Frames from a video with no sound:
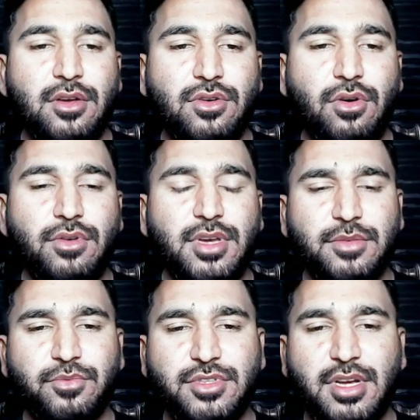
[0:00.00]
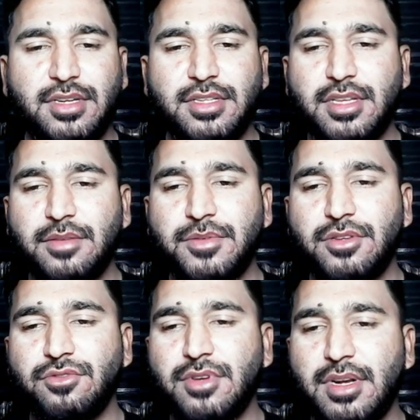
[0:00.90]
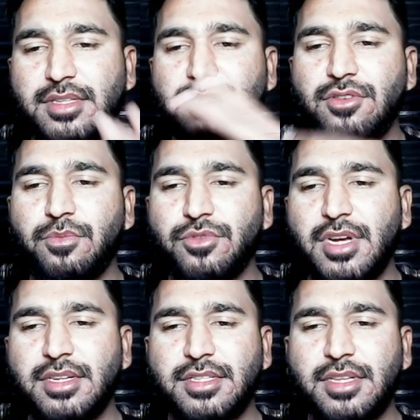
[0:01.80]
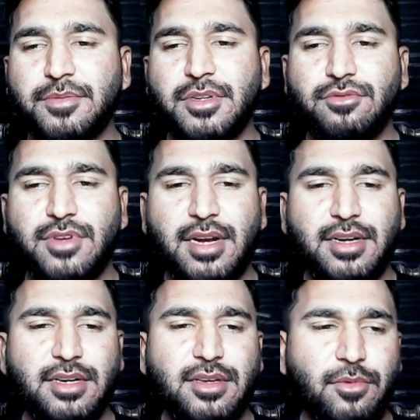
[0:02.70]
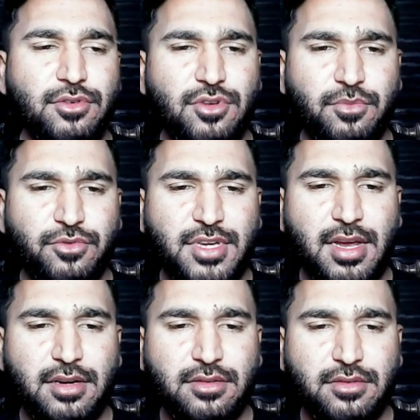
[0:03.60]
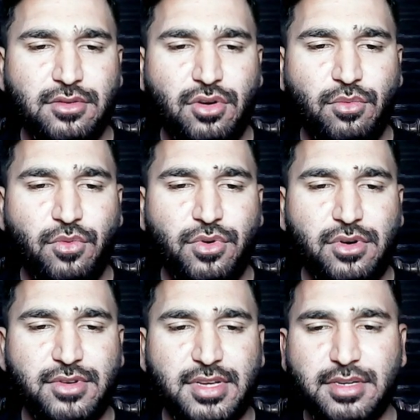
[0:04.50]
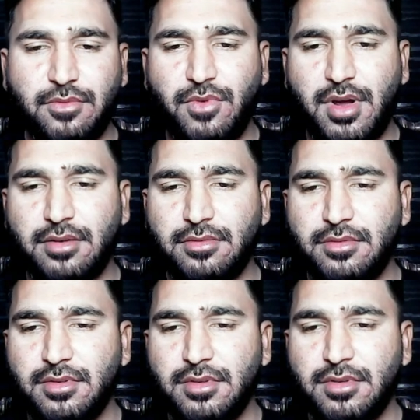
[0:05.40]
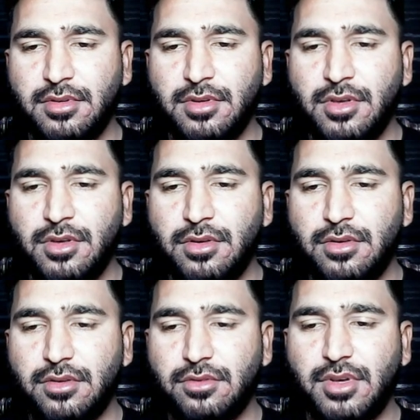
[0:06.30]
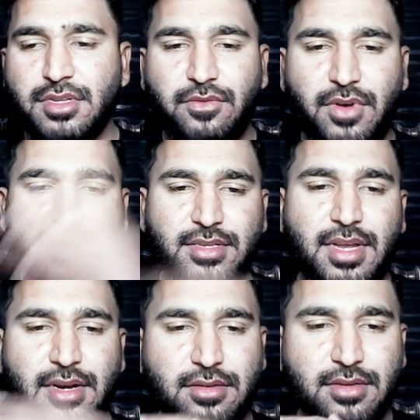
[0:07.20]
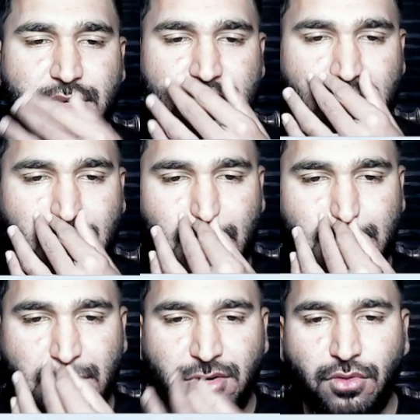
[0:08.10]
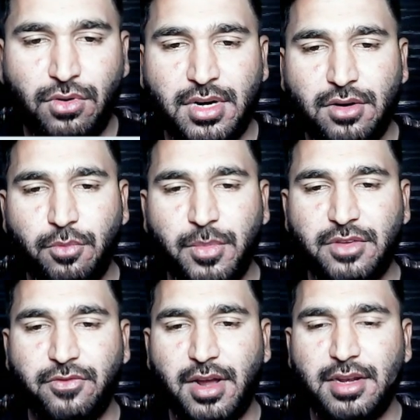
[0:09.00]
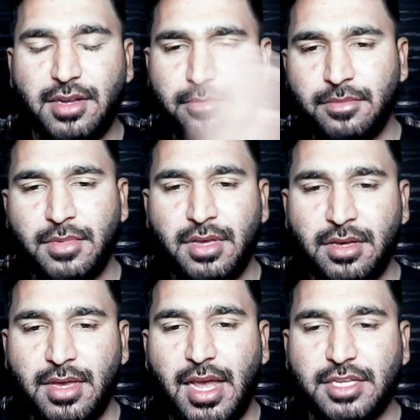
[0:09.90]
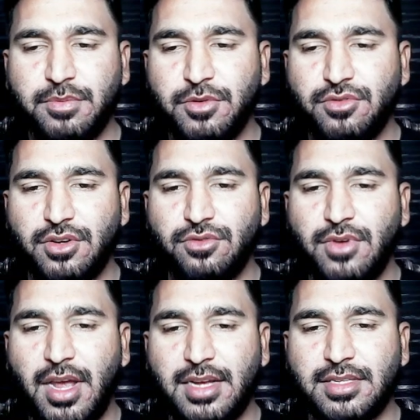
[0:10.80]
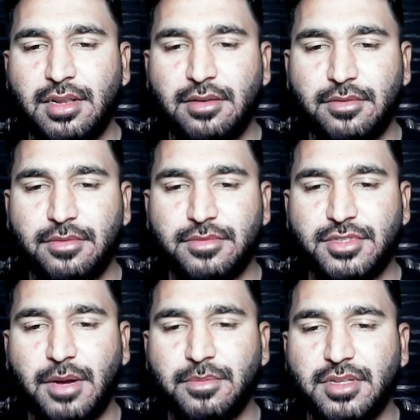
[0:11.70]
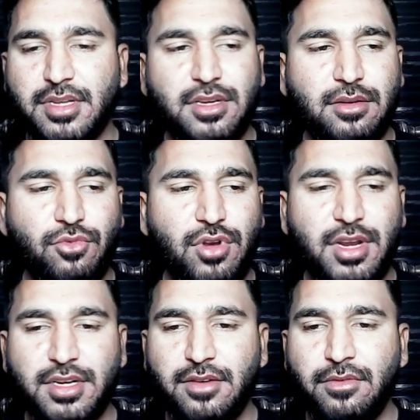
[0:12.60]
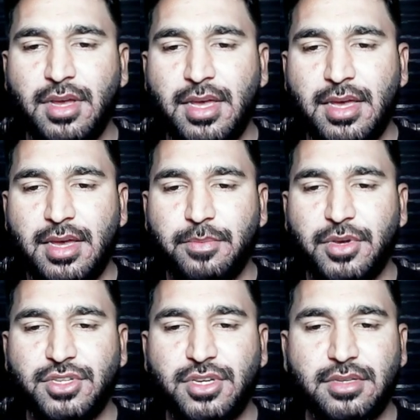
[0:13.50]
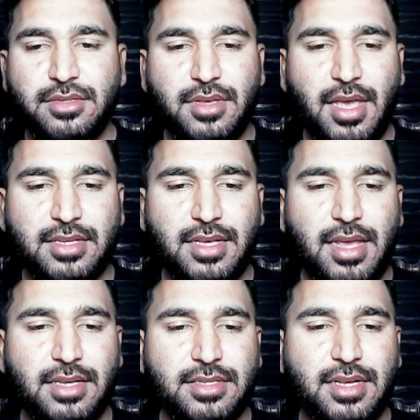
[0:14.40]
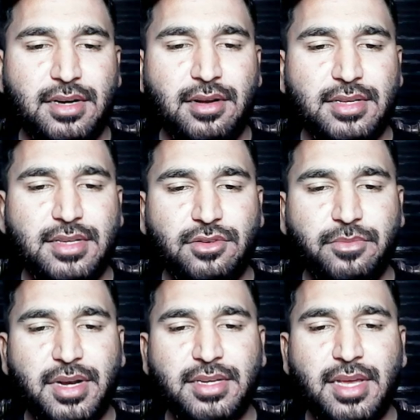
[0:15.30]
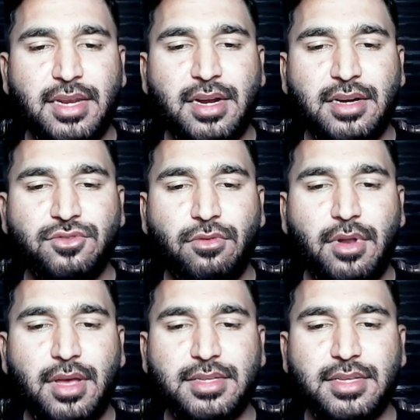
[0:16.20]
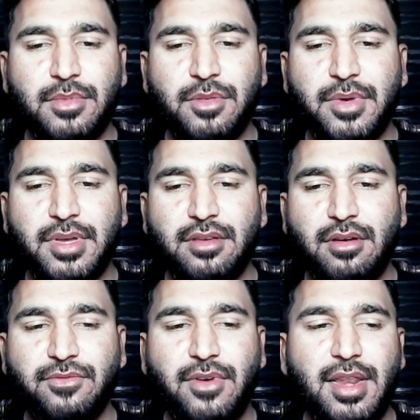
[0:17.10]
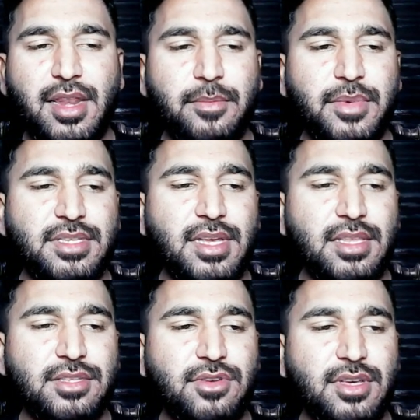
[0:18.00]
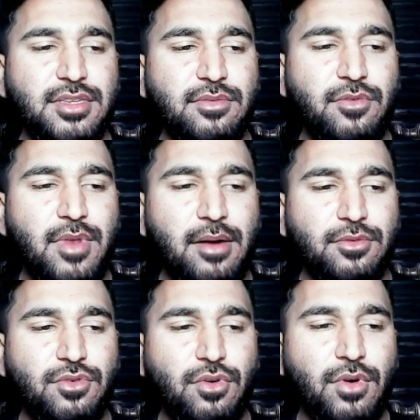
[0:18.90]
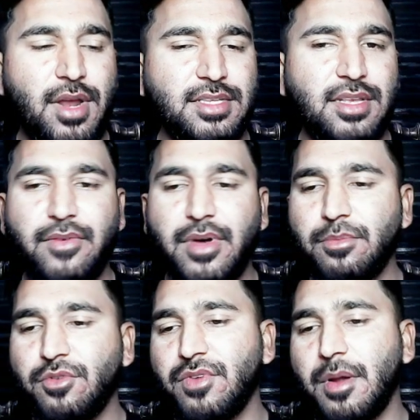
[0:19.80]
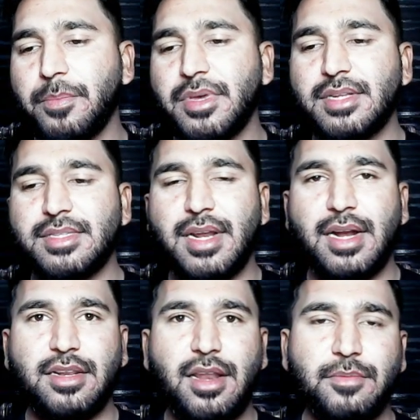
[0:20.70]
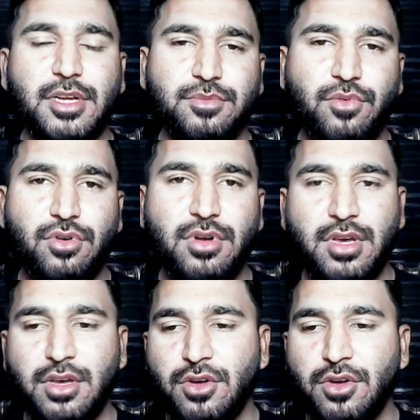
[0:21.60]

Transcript: Now here is project description. You can see your project description to get idea about your project. Now moving on to question number 1. Question number 1 is that start Excel, download and open the file name XP22 Excel Chapter 3 Cumulative Patience XLS. Creator has automatically added your last name in the beginning of the file name. Basically in this question we will have to download Excel workbook from Pearson IT Lab dashboard.